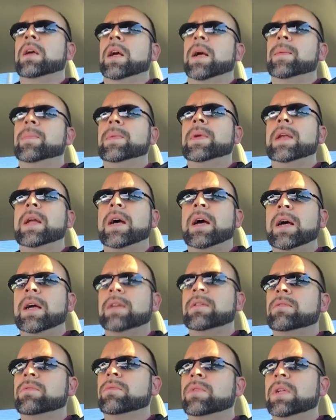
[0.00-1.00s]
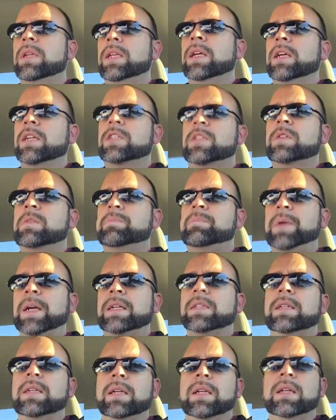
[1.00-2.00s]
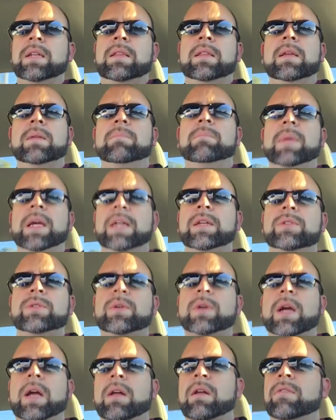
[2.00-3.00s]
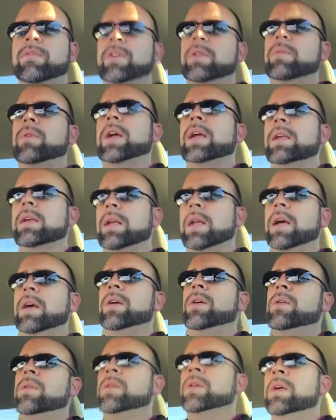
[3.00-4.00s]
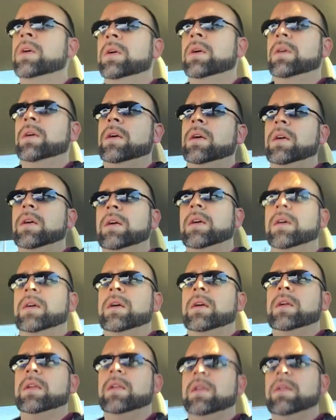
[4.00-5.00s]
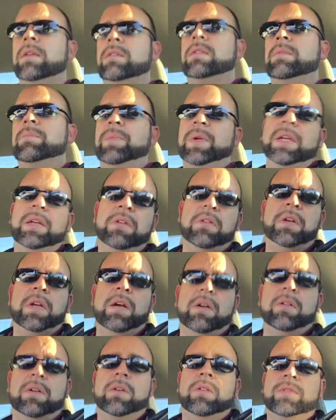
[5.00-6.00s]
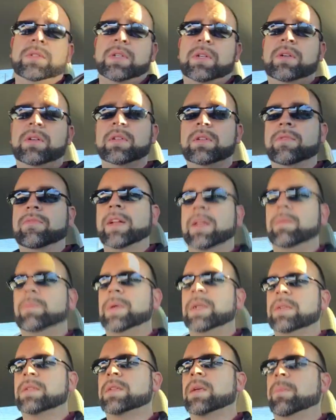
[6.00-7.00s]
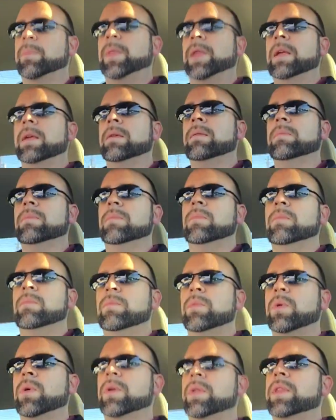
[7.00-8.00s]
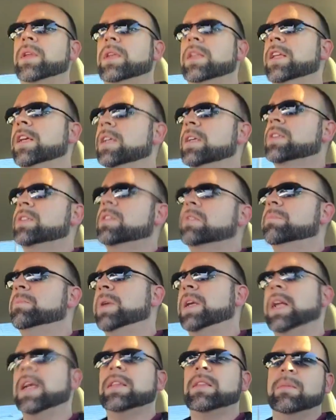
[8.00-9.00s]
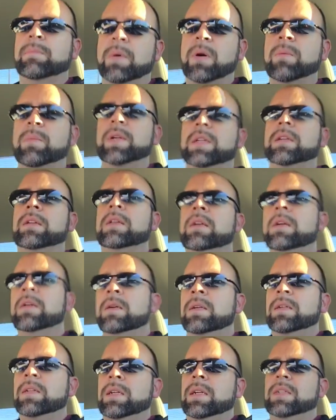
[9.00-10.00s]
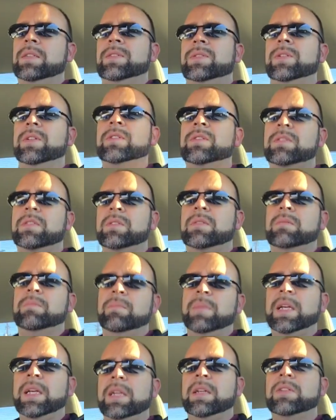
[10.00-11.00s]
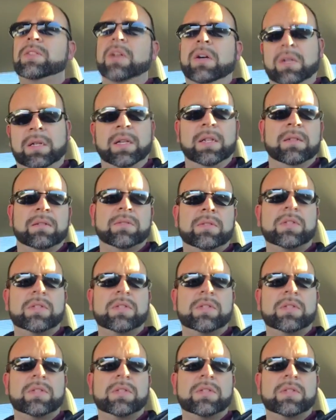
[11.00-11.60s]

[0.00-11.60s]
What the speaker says: I'm not really expecting anything major out of it right now. Depending on how it goes, it could develop into something more than this. But at the moment, it's just me talking.